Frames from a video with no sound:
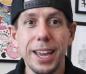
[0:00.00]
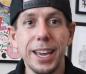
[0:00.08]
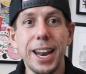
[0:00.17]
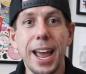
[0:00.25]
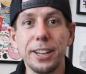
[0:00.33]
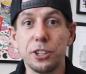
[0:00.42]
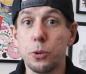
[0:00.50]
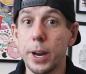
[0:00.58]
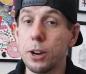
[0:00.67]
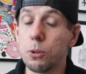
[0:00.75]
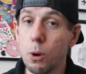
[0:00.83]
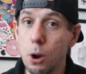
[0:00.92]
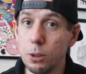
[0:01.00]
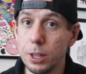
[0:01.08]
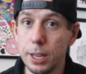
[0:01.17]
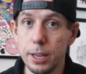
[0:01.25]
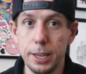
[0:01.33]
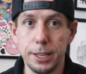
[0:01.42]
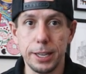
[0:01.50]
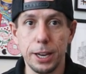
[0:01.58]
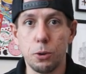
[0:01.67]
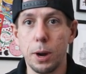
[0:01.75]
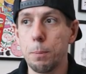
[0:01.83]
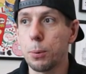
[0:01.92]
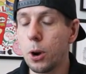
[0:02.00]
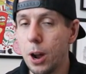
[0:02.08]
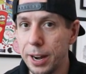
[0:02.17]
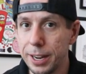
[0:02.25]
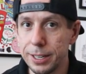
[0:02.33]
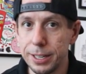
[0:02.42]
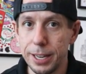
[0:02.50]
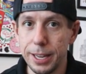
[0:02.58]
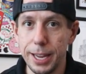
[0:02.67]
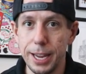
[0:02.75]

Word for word: It has great growth, it's a great product,